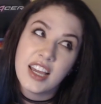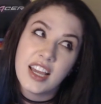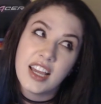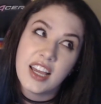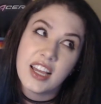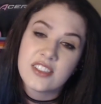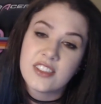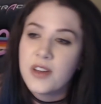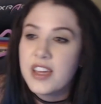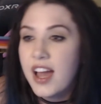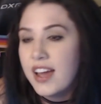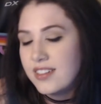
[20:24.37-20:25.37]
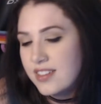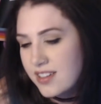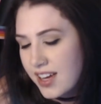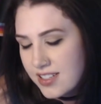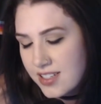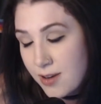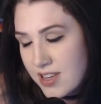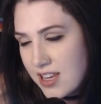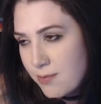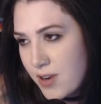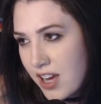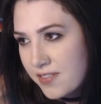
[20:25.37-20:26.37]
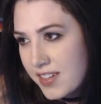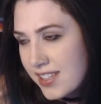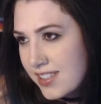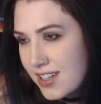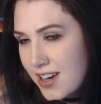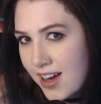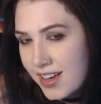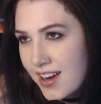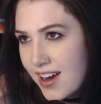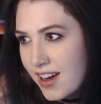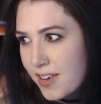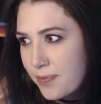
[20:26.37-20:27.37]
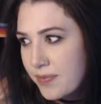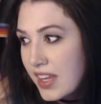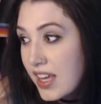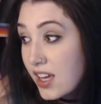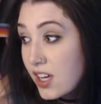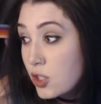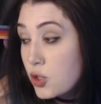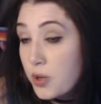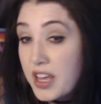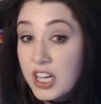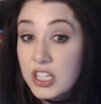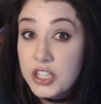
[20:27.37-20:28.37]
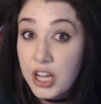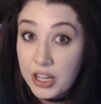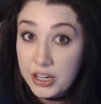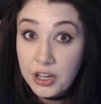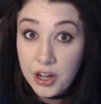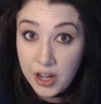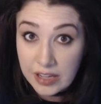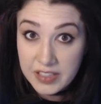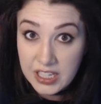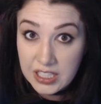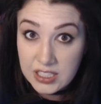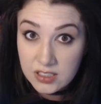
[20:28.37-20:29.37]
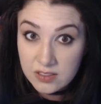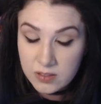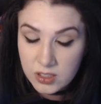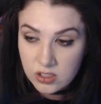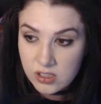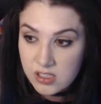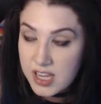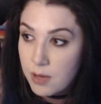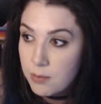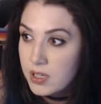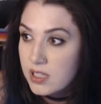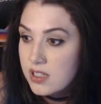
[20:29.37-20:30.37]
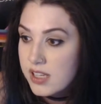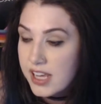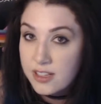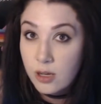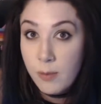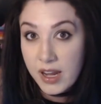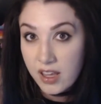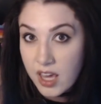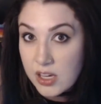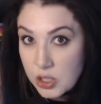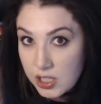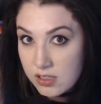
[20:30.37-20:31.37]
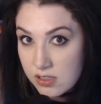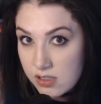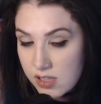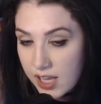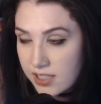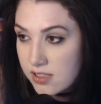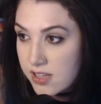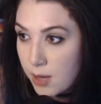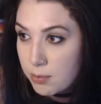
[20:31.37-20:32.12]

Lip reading: So I don't eat breakfast. God. Drink a ton of coffee. First step. Take your medication. Second step.